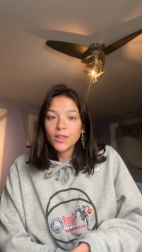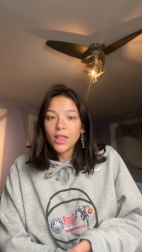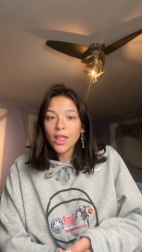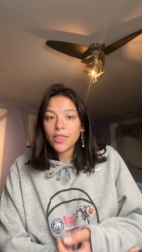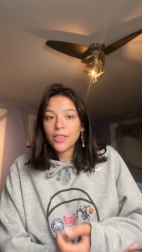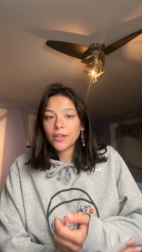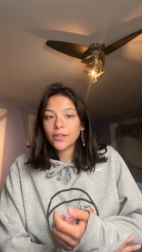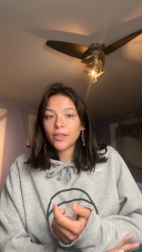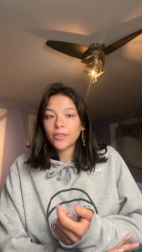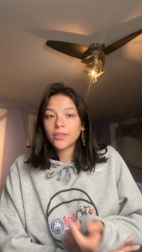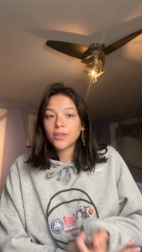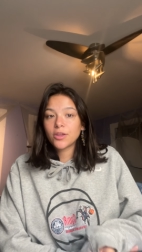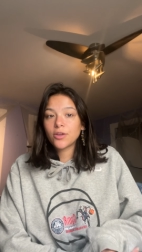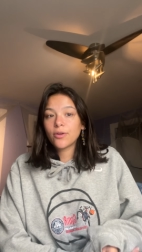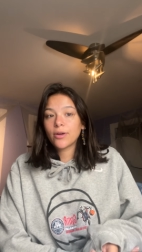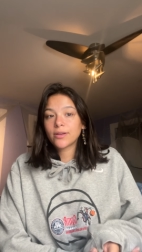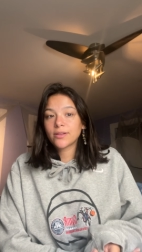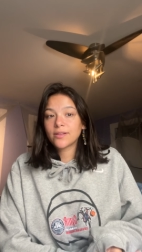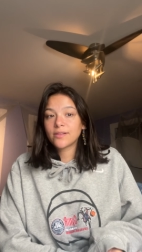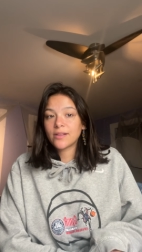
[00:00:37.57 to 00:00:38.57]
I think that the
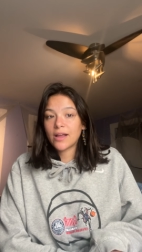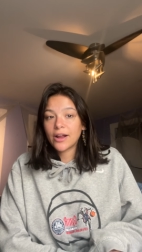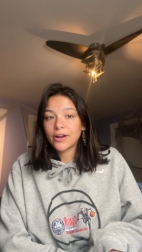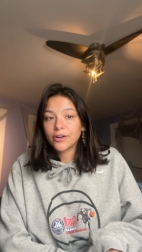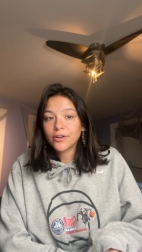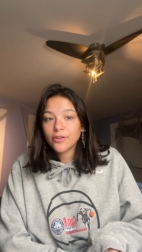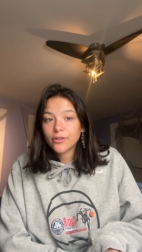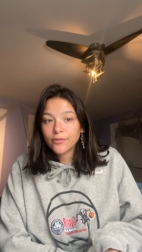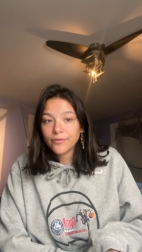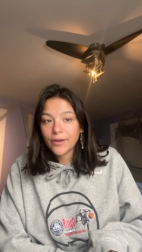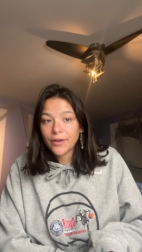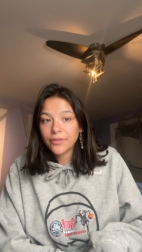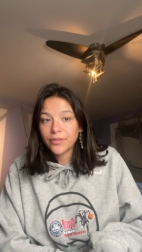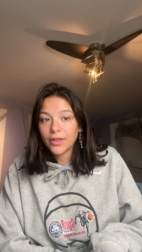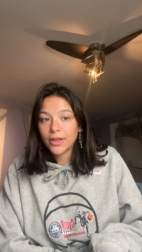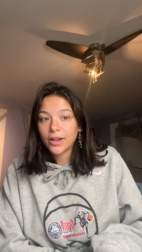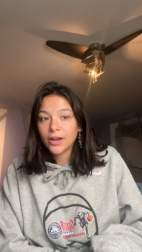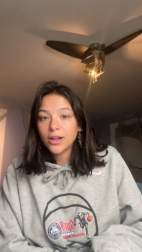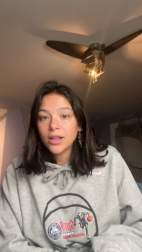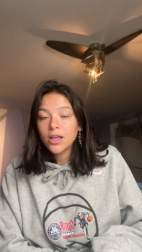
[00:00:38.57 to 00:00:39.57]
UX designers found
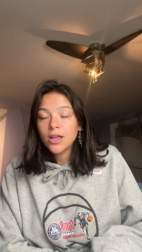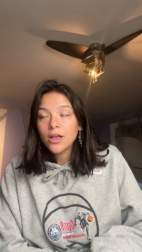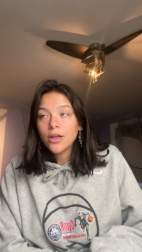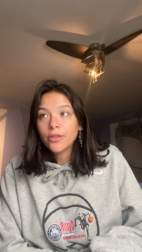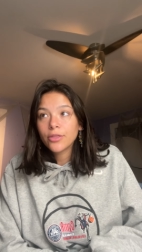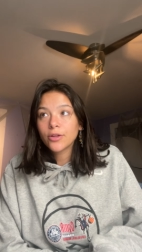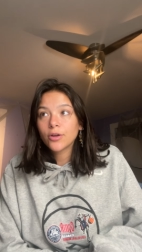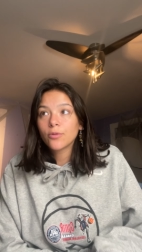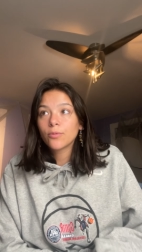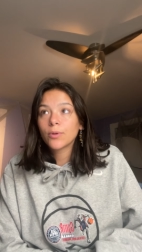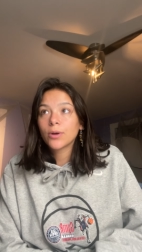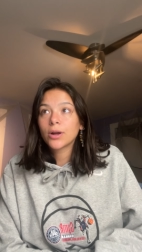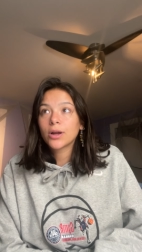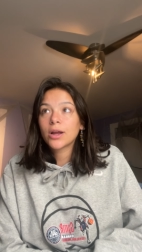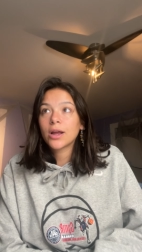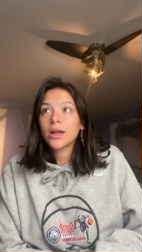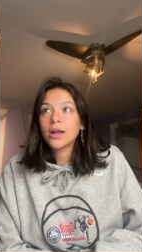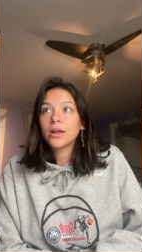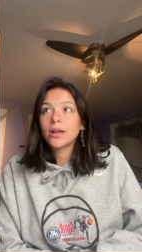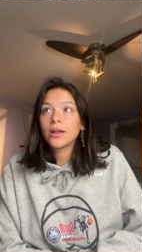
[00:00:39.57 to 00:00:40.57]
that their work
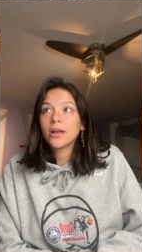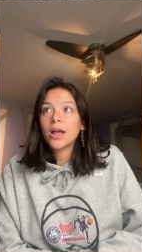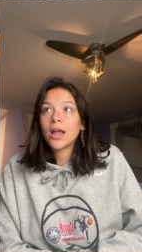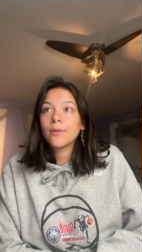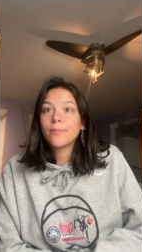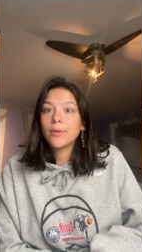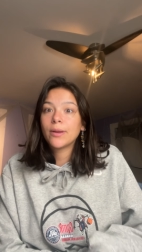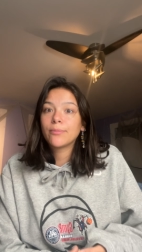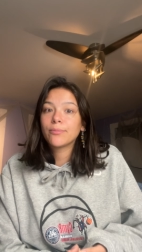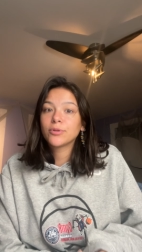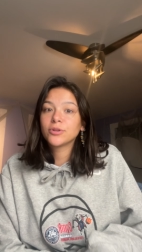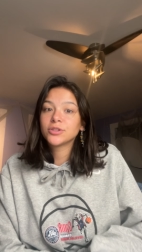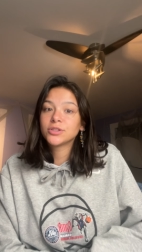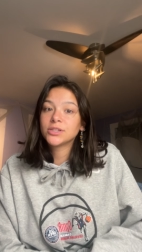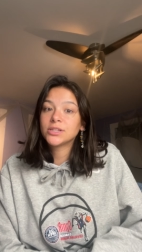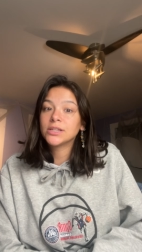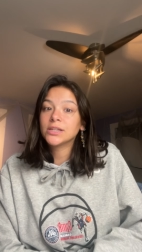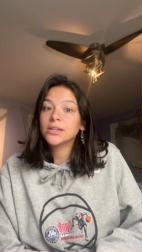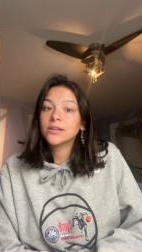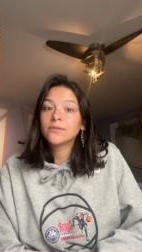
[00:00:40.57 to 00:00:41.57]
had been
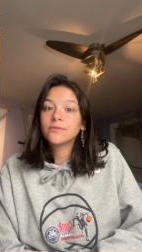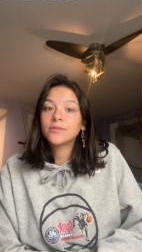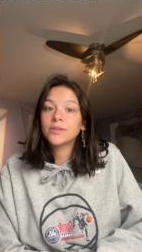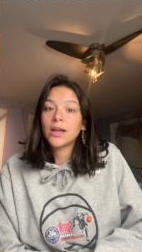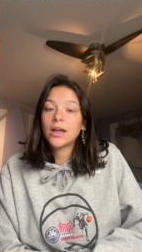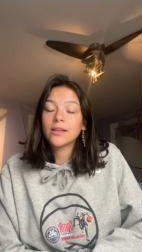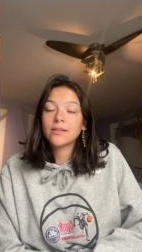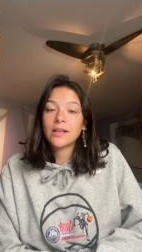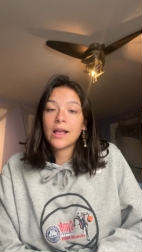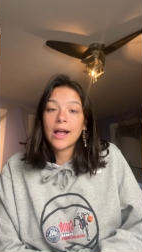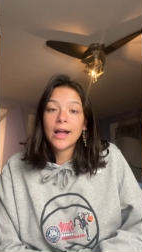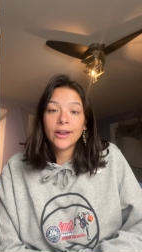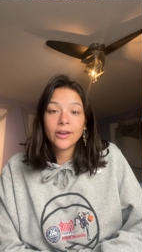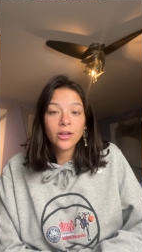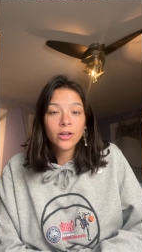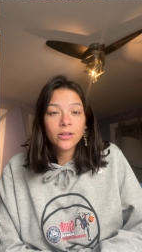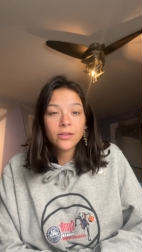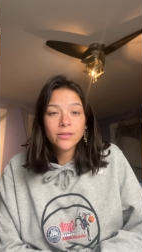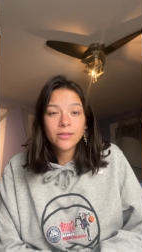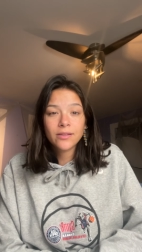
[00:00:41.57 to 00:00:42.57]
perceived as
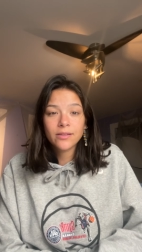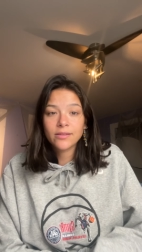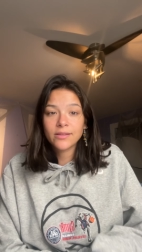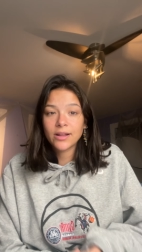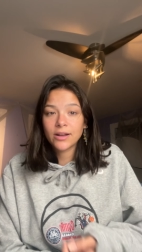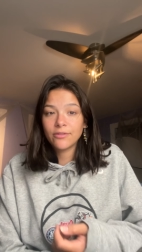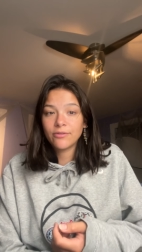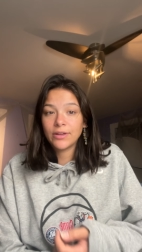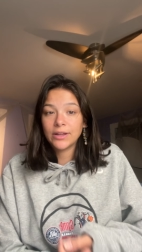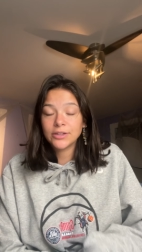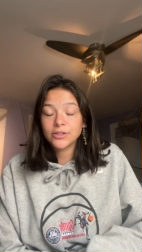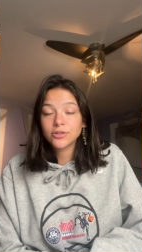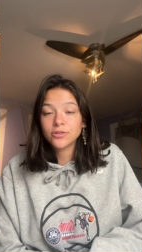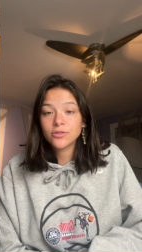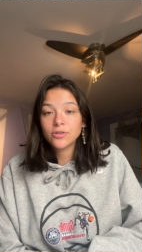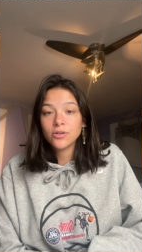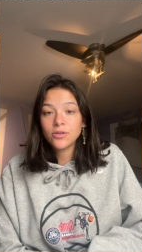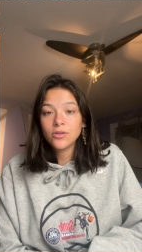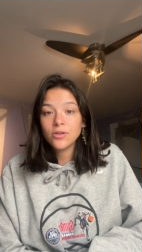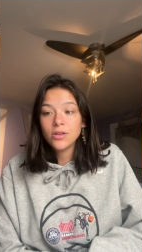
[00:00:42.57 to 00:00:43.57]
add-ons instead of
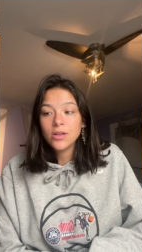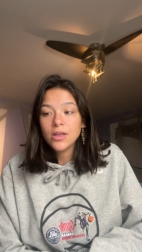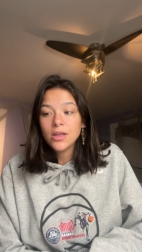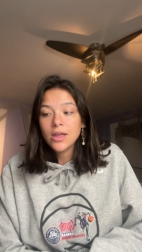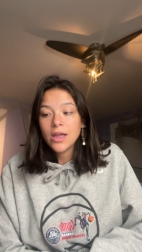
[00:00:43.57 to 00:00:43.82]
integral,